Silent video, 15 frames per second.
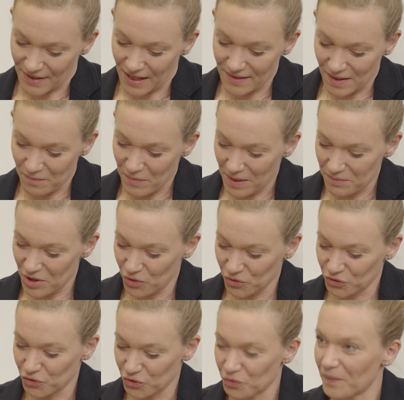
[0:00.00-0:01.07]
And then maybe
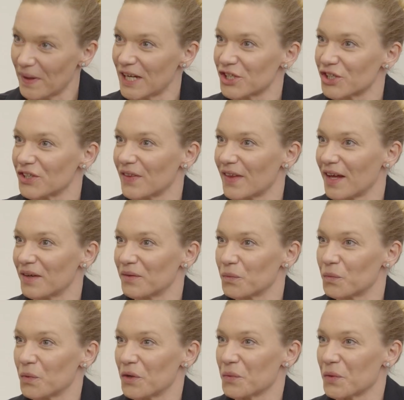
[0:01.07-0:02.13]
also to mention
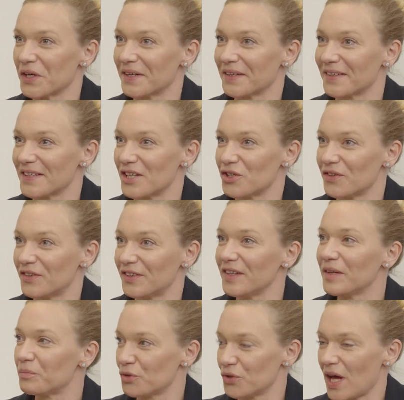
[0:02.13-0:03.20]
then we will
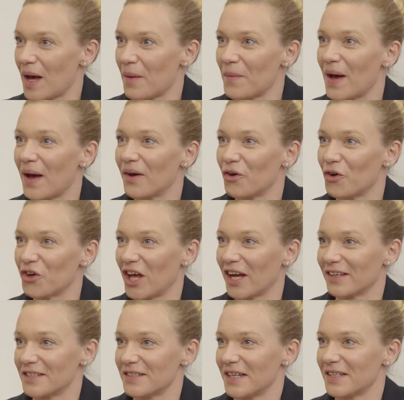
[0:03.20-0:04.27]
see PUDAMA on
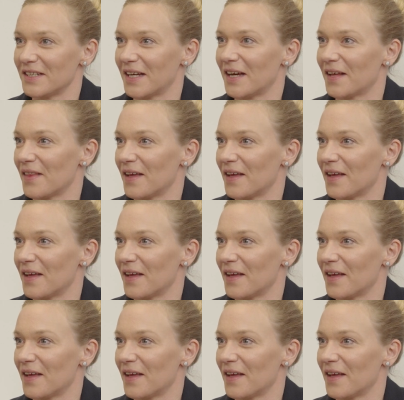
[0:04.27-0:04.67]
AgriTechnica